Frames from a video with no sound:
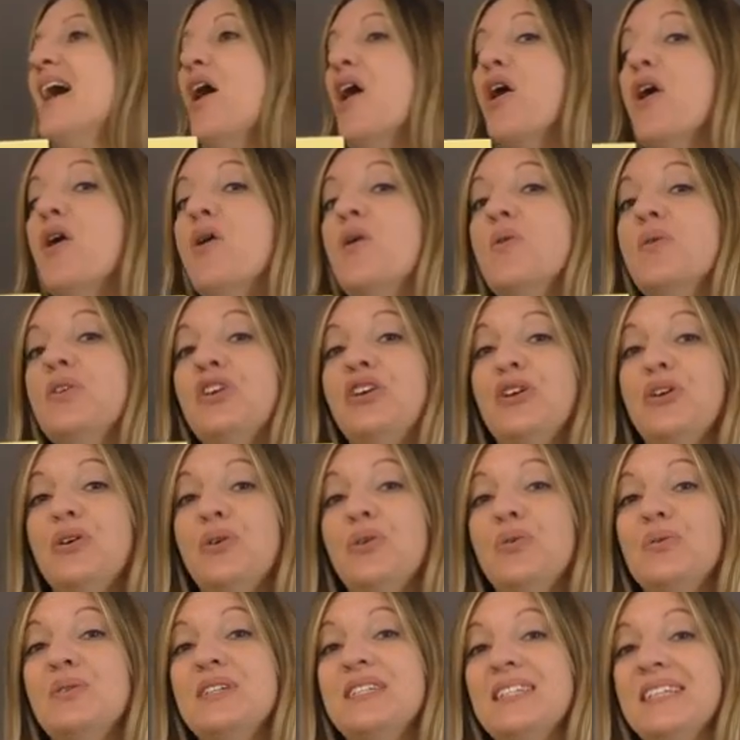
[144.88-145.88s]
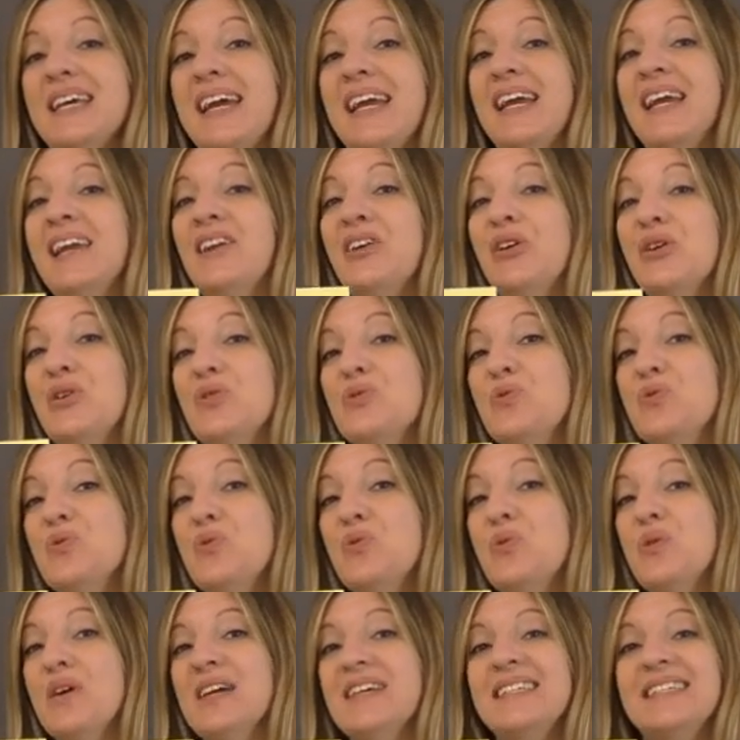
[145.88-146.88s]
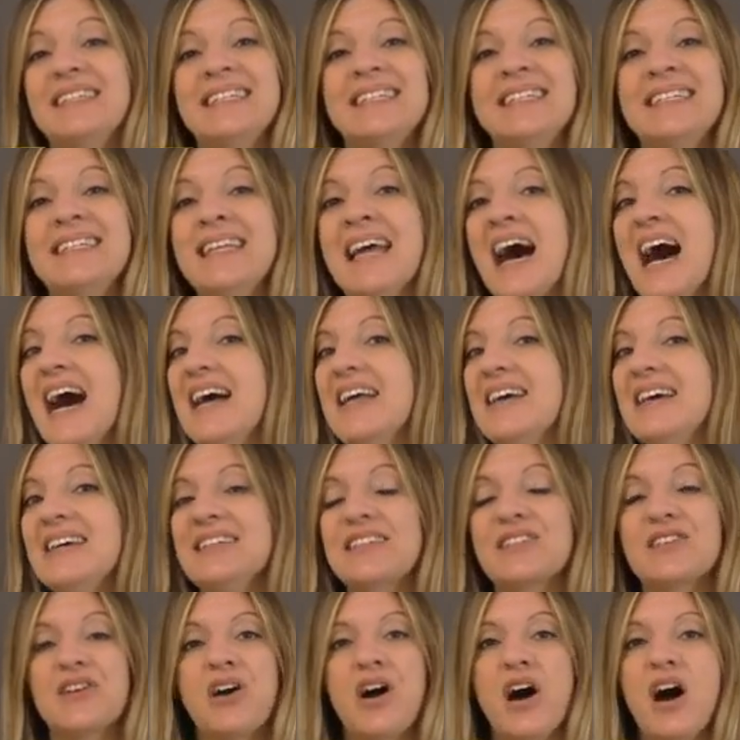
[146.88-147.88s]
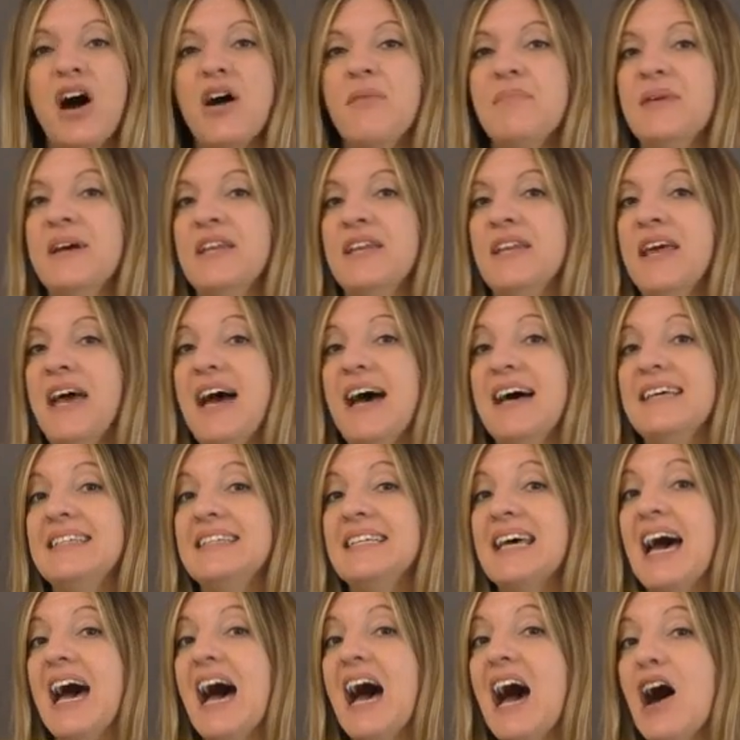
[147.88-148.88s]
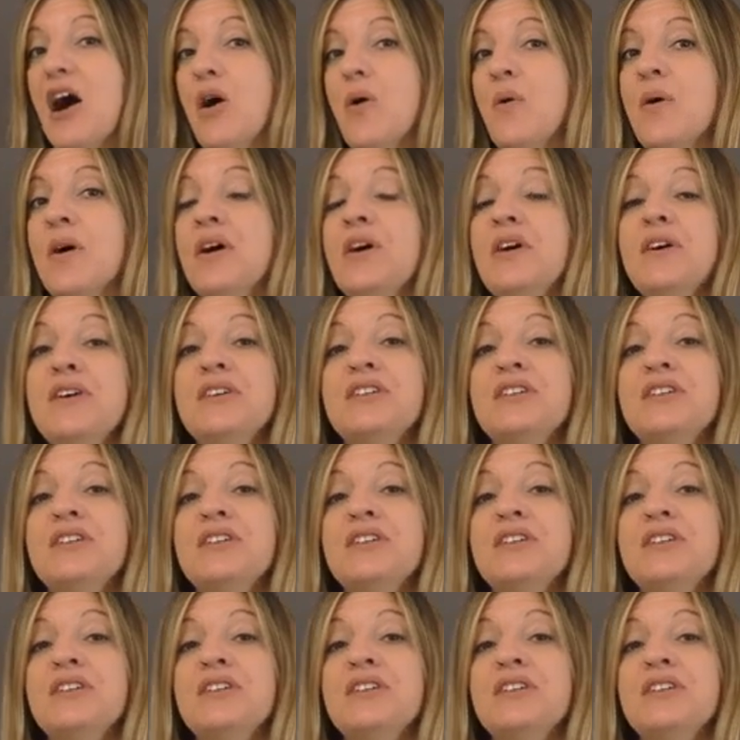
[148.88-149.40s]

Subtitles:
OU saying ooh is not as common as ow.